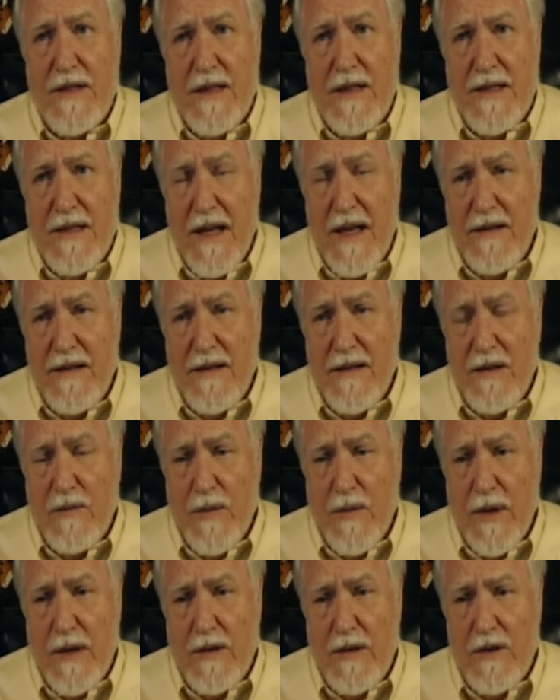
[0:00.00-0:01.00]
sense
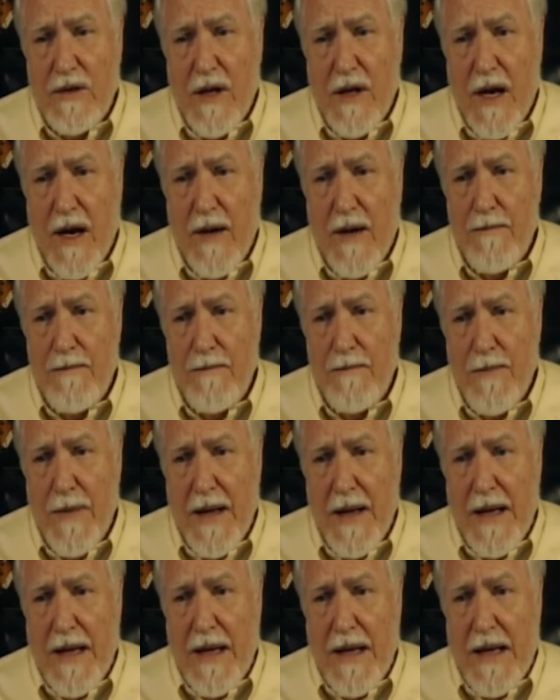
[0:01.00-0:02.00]
in which,
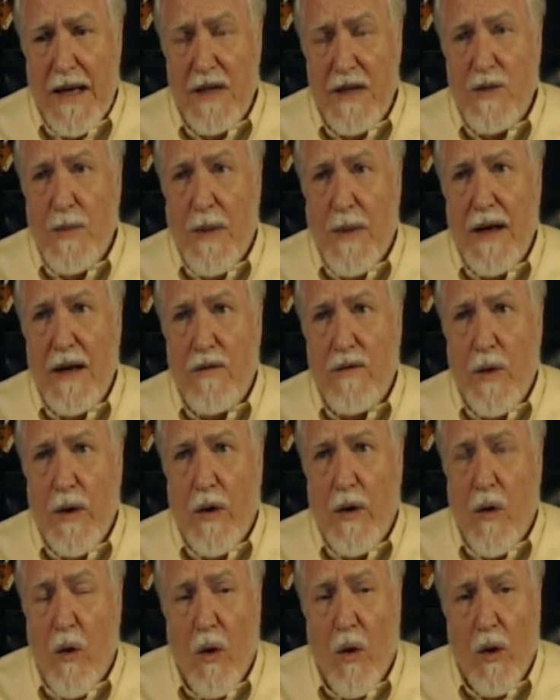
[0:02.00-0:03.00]
in spite of what
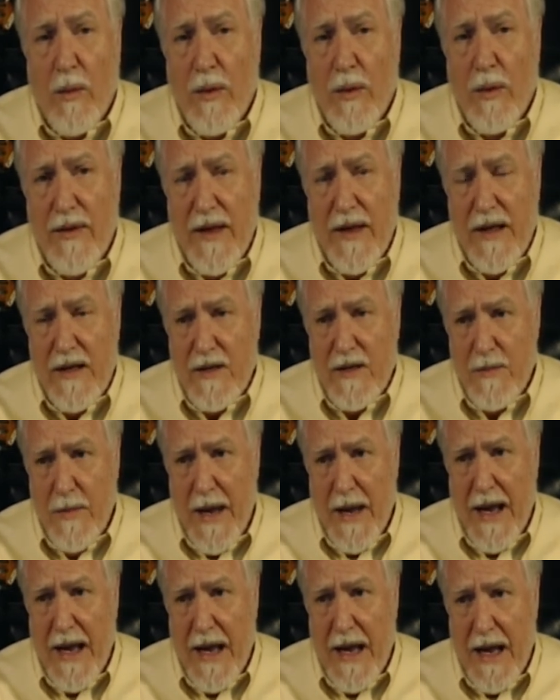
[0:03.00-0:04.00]
horrible things
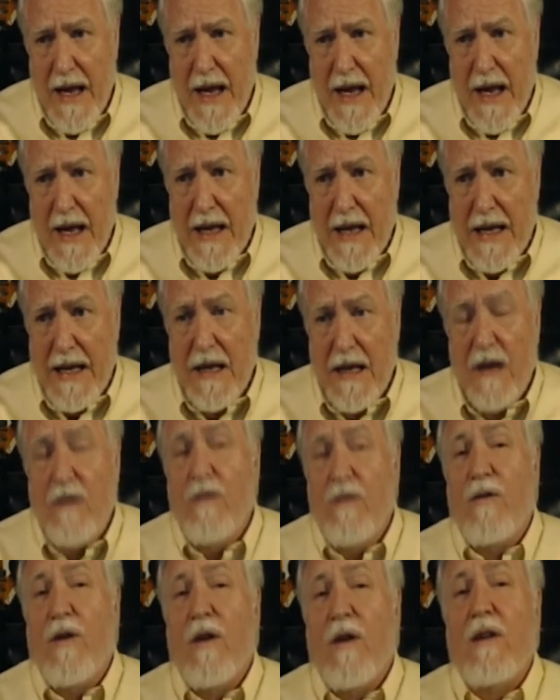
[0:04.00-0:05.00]
may
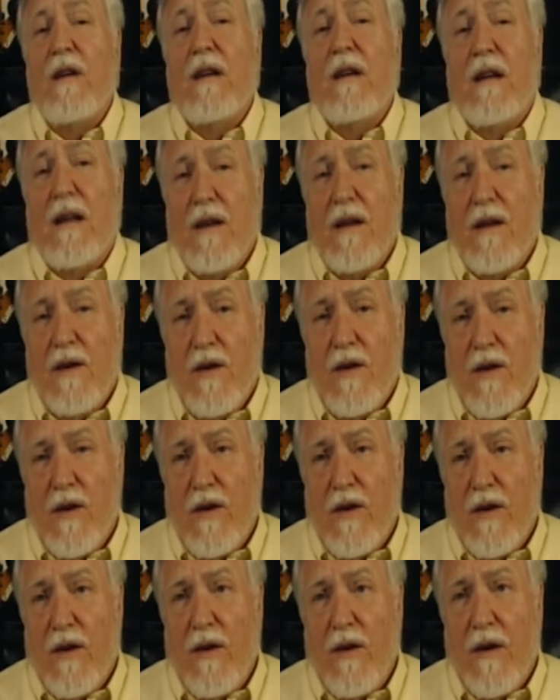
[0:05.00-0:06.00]
inadvertently
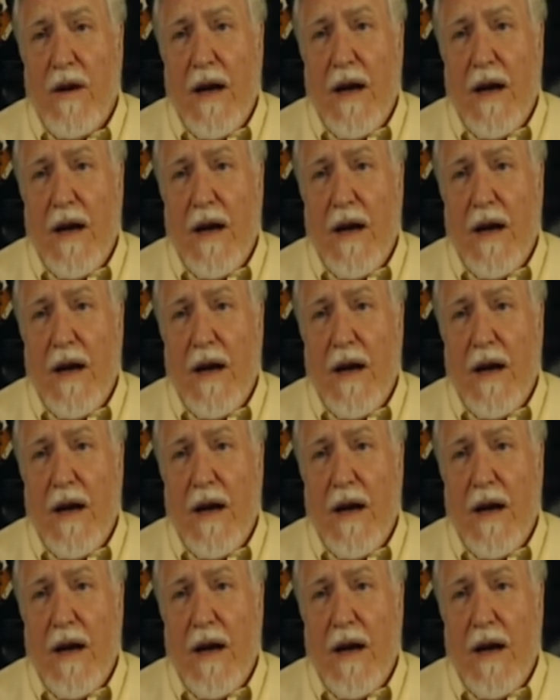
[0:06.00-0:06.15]
occur,